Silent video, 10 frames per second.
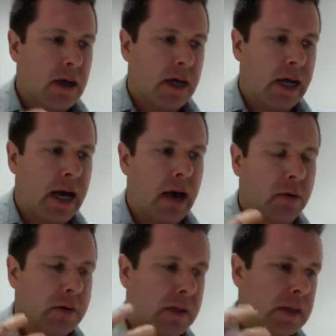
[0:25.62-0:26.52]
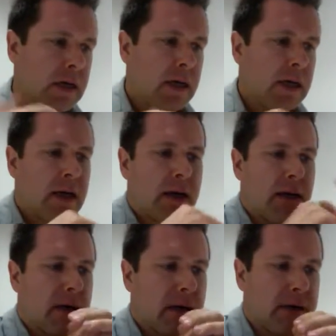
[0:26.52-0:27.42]
cows,
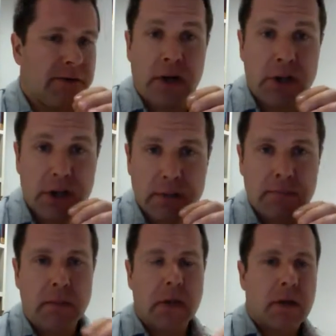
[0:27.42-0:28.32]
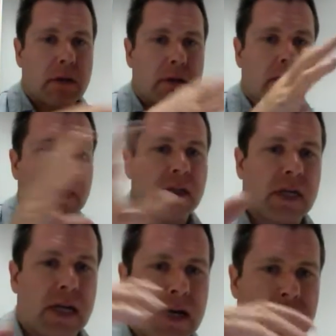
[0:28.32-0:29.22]
fish, so things
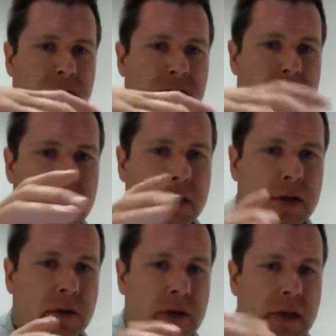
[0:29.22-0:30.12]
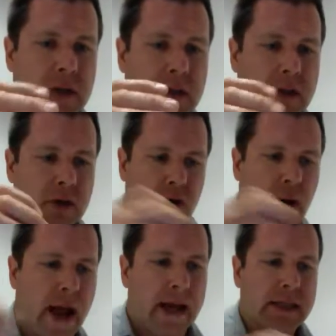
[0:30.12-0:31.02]
that have tissue that
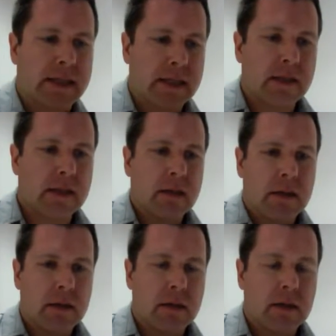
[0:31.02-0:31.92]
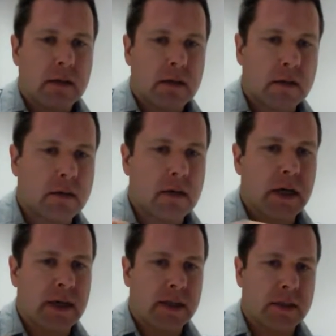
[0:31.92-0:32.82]
contracts
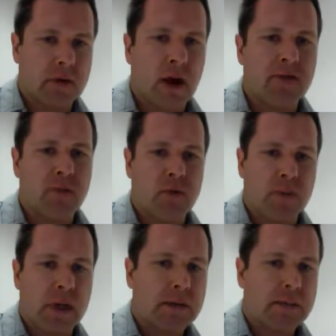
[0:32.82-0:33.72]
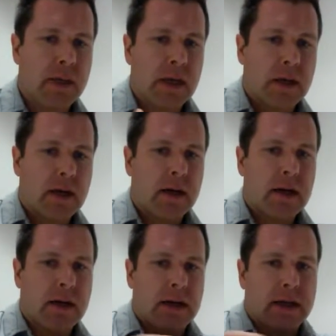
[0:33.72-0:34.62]
to drive movement.
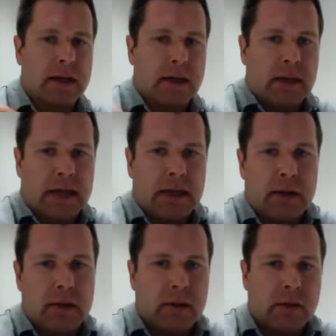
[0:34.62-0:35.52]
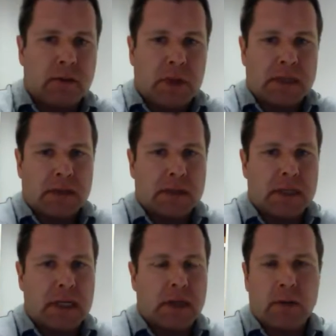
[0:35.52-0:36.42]
That those muscles
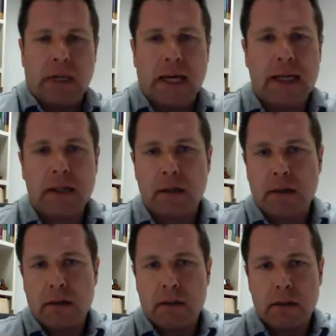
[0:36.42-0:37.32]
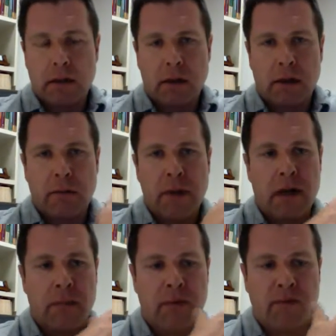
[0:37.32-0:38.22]
that do that are made
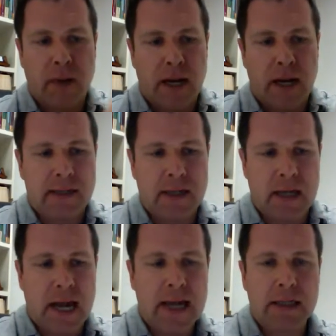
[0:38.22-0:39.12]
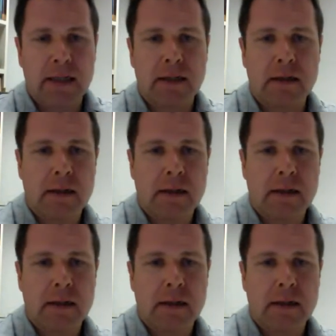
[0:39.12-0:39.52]
up of myosin and actin.